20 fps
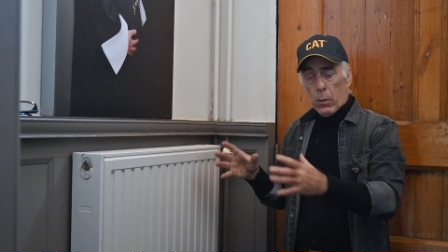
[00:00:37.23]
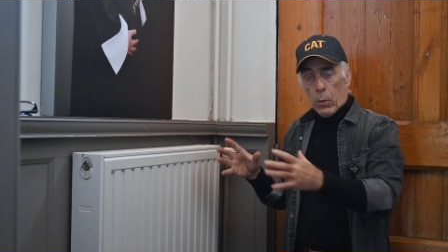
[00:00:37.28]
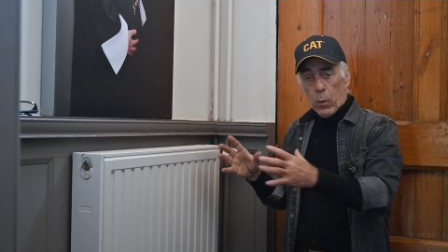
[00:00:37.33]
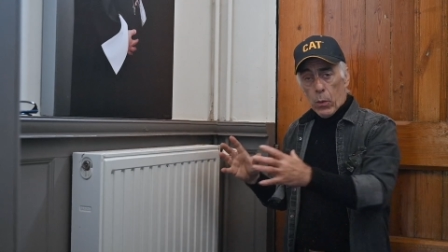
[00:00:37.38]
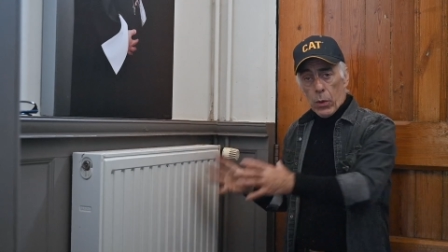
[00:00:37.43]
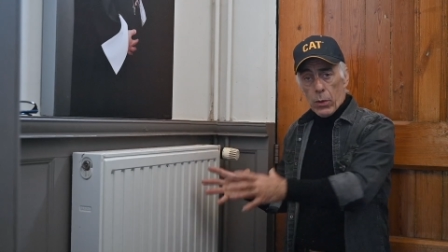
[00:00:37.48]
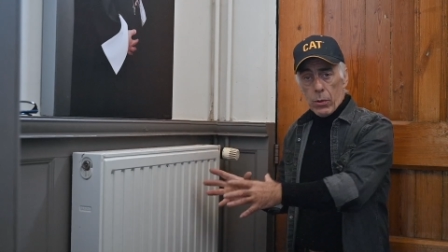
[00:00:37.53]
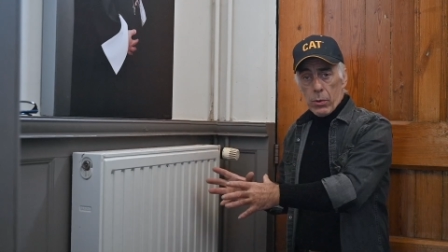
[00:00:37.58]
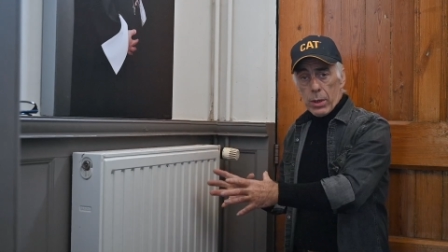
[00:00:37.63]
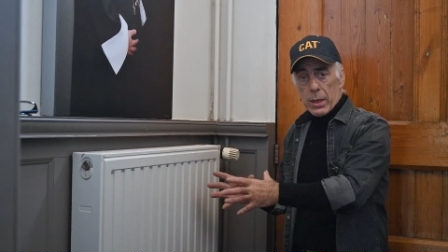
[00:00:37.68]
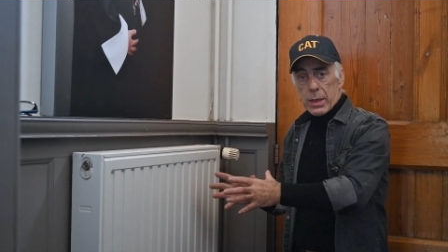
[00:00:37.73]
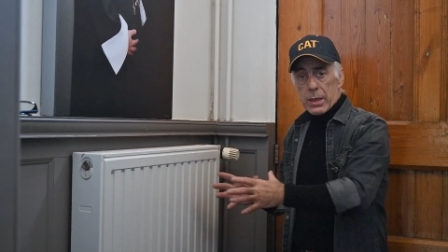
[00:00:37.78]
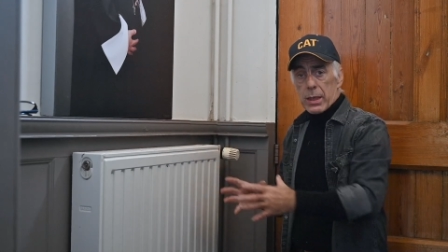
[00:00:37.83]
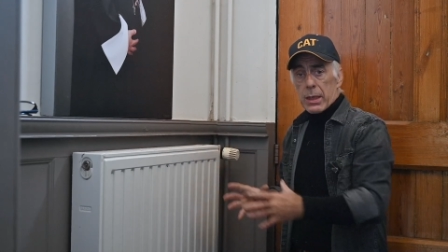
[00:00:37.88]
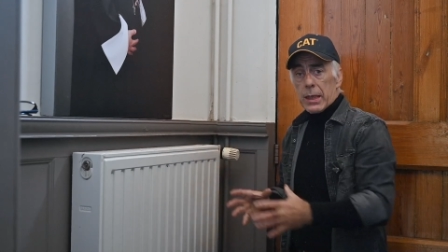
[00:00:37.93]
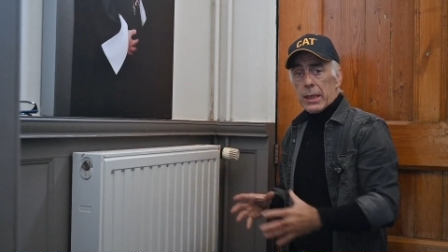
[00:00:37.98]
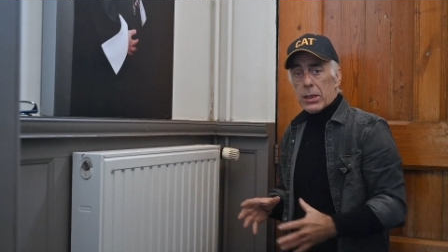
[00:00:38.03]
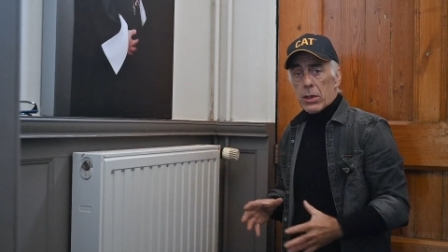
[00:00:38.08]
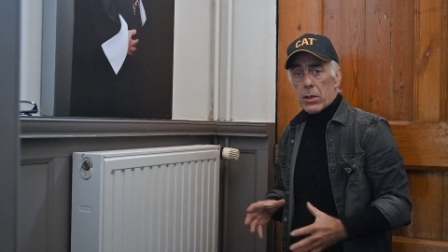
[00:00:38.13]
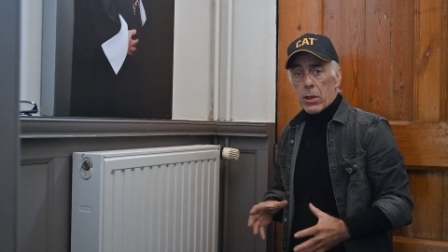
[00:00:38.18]
water is
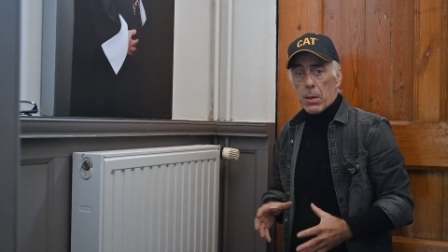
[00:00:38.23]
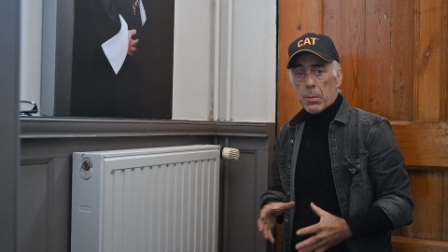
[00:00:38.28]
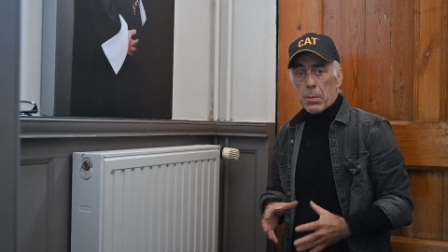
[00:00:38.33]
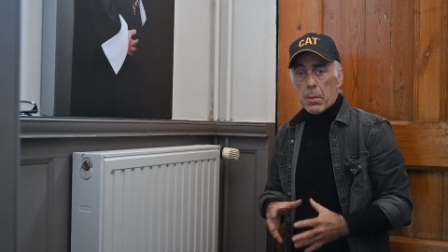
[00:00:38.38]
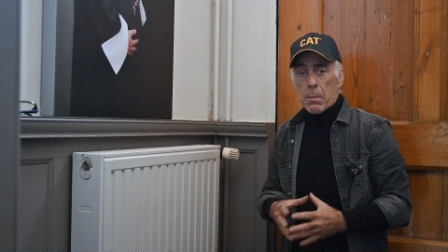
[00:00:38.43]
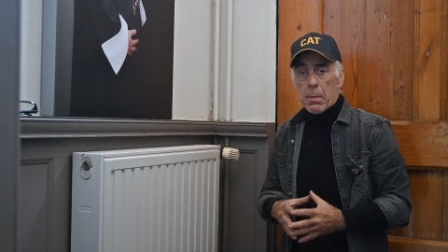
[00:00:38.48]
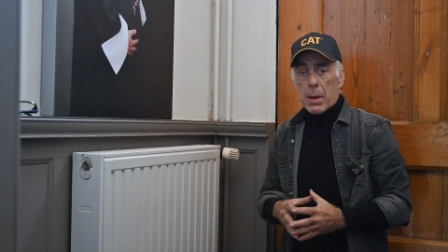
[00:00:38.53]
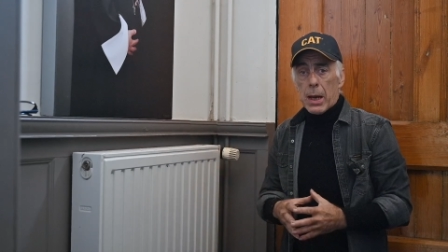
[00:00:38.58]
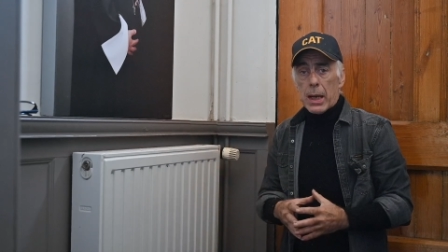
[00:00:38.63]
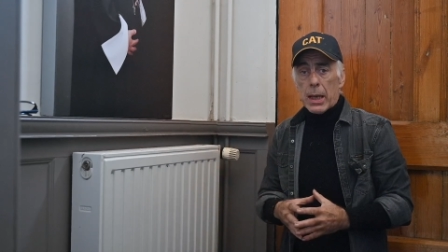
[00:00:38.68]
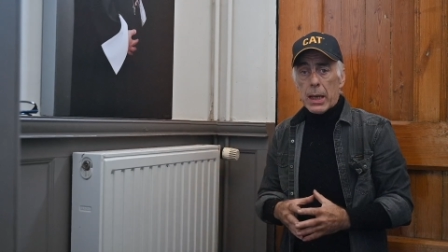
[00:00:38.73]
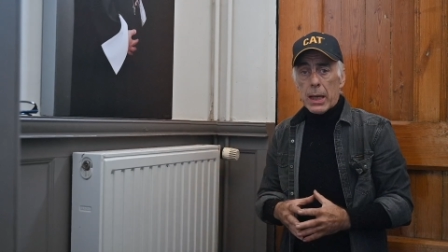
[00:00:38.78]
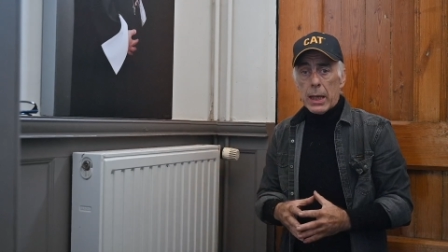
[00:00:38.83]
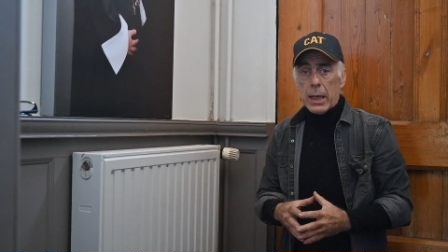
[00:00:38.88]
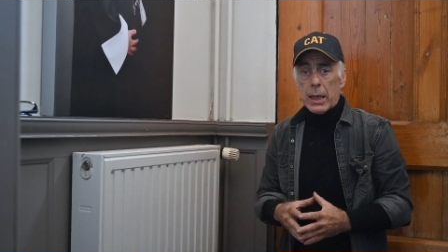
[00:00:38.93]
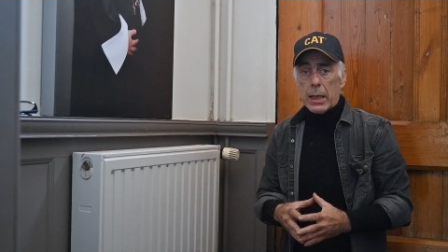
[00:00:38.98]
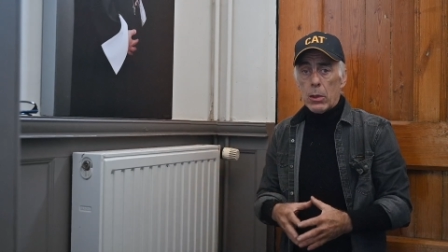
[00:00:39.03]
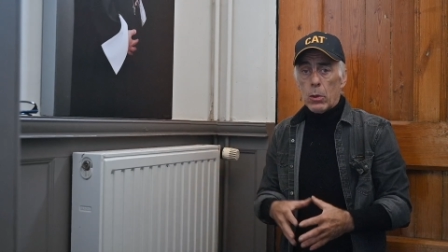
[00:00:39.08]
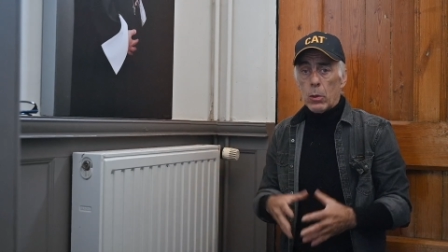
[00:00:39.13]
heated up by a